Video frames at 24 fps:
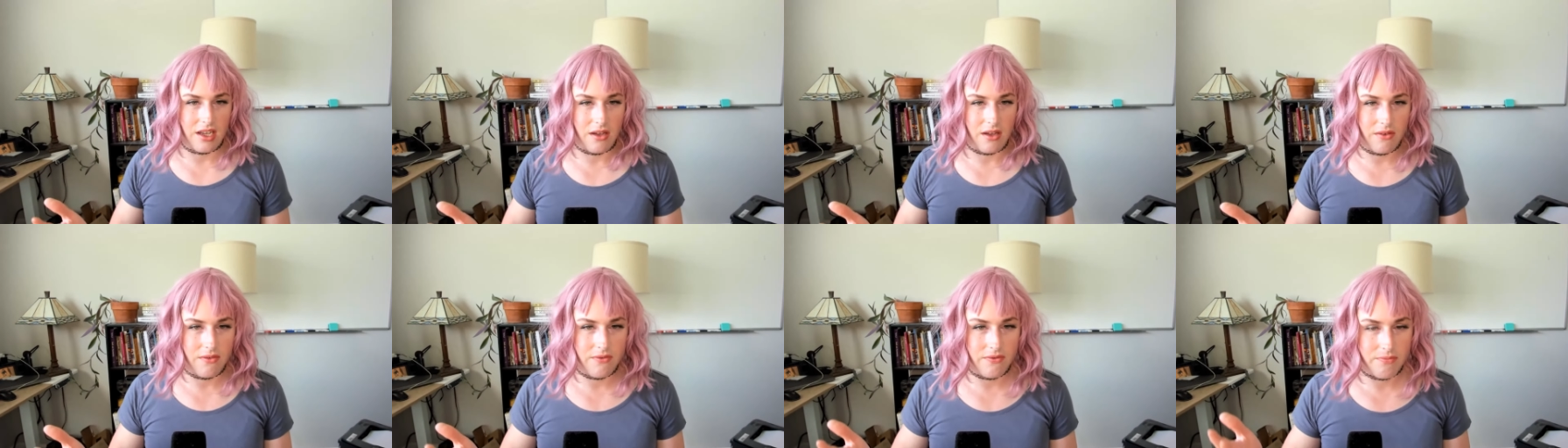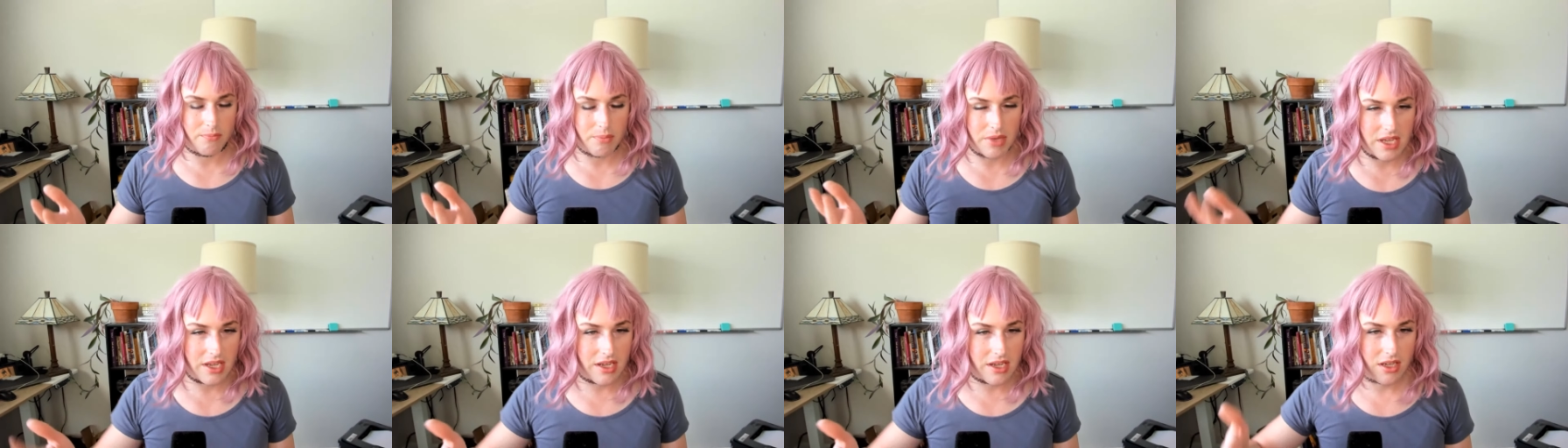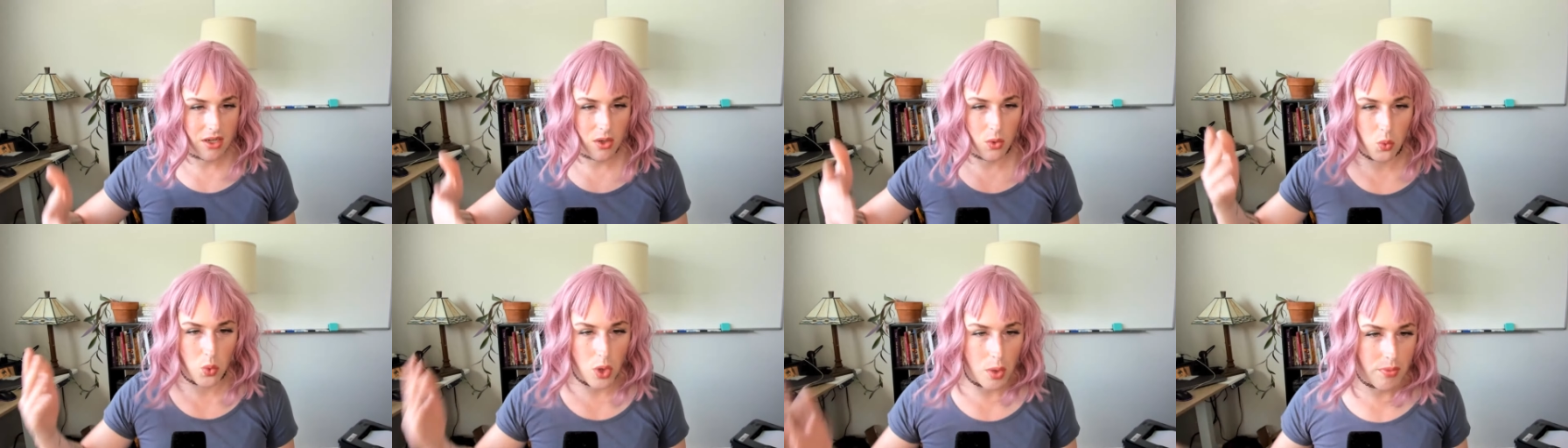of being
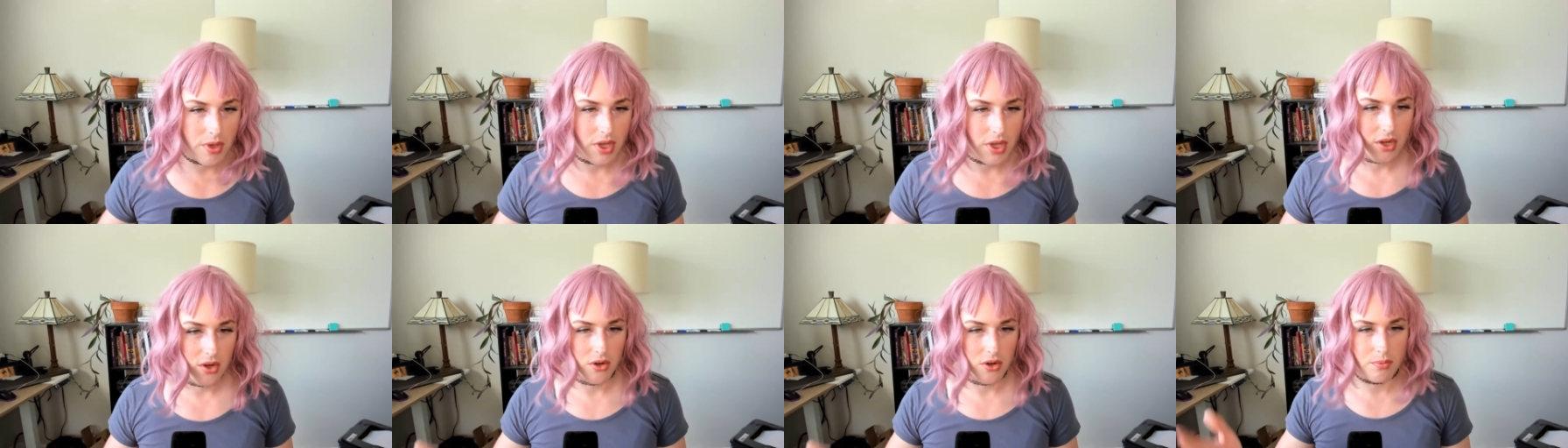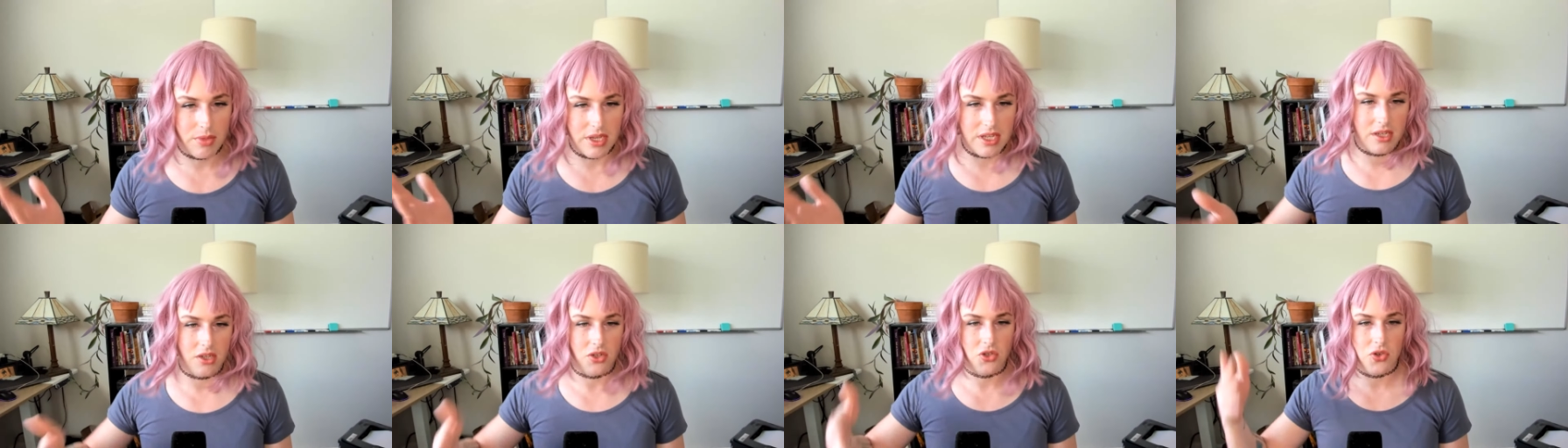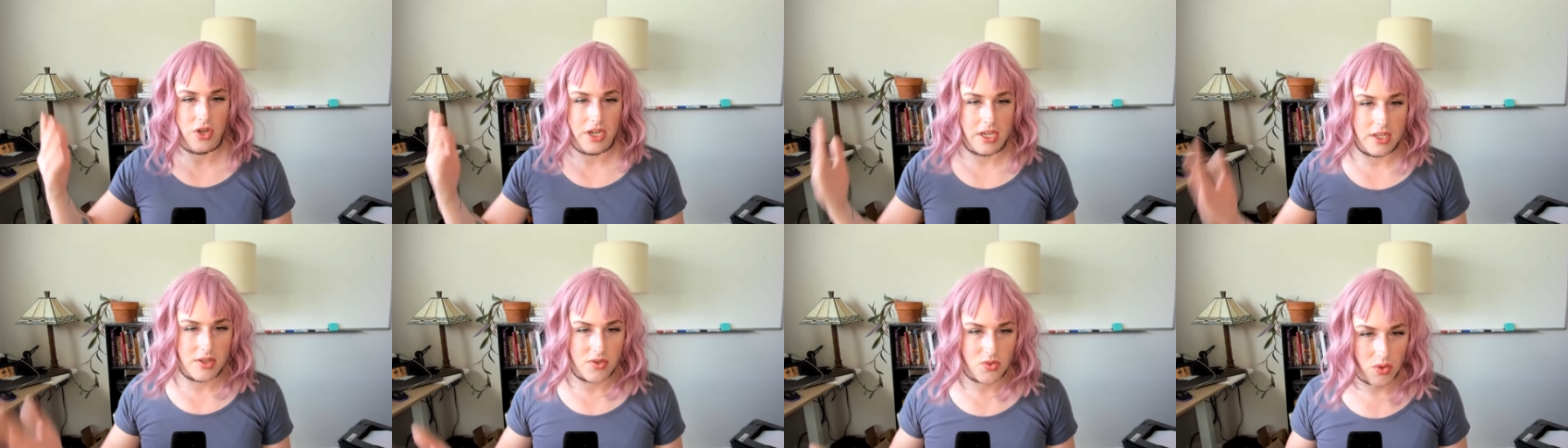a woman or being a
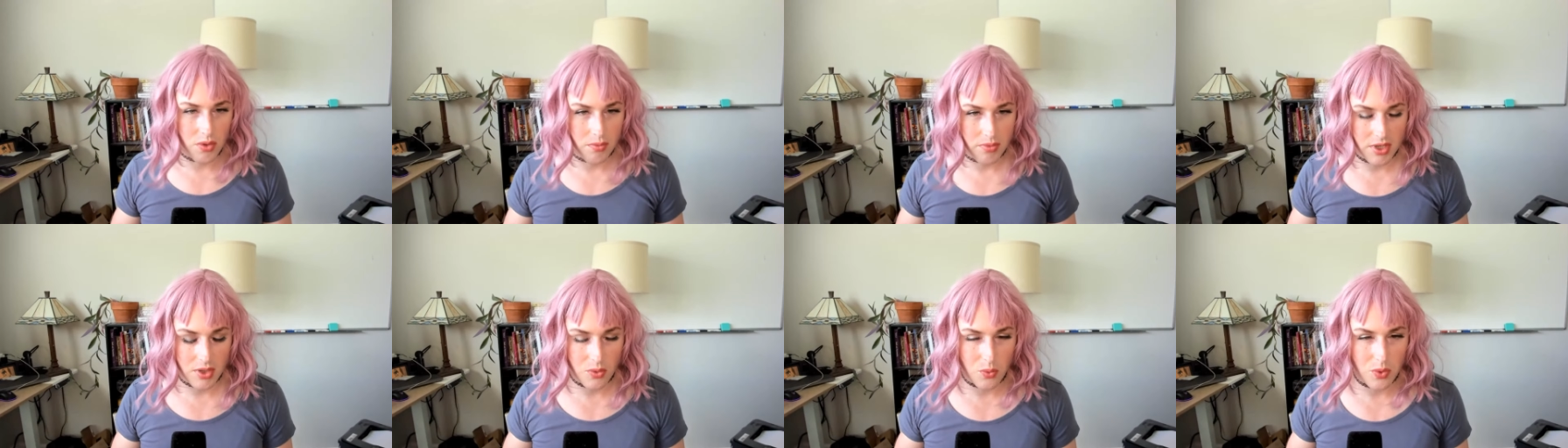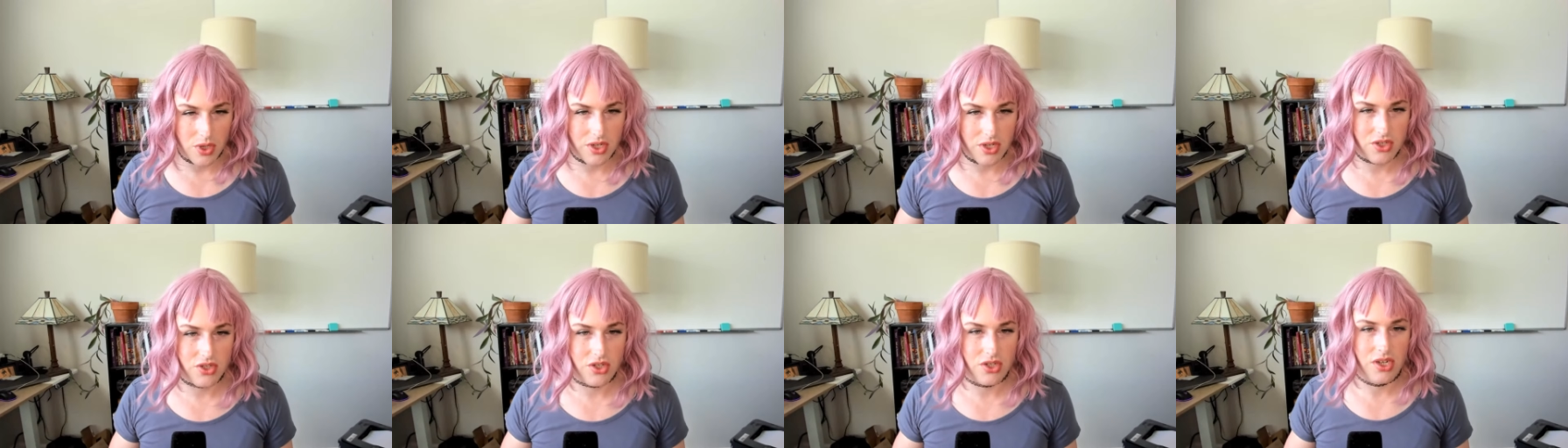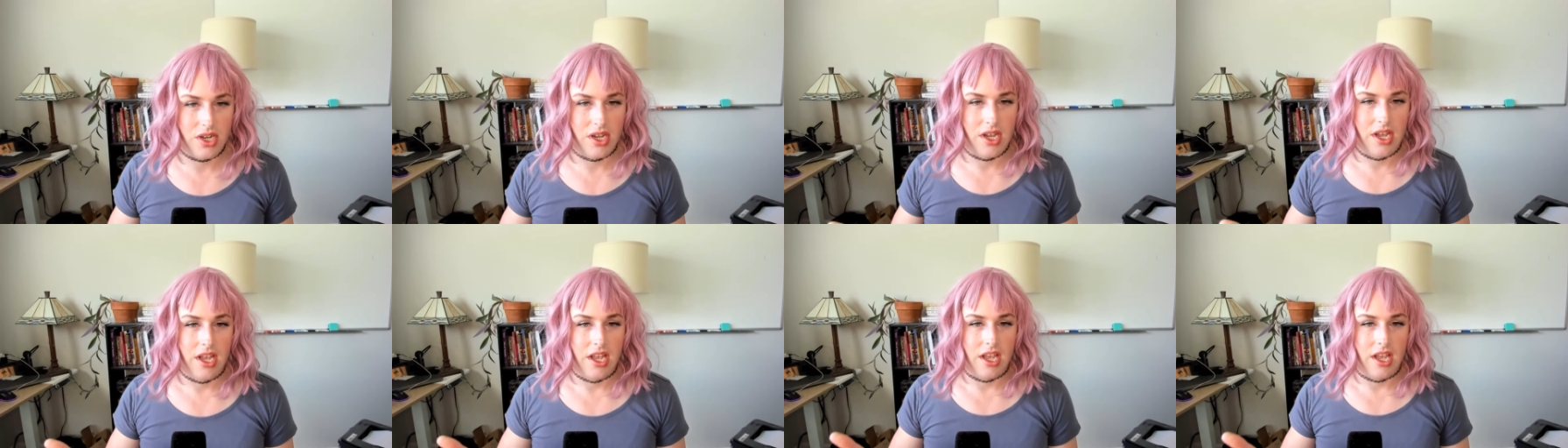trans woman, which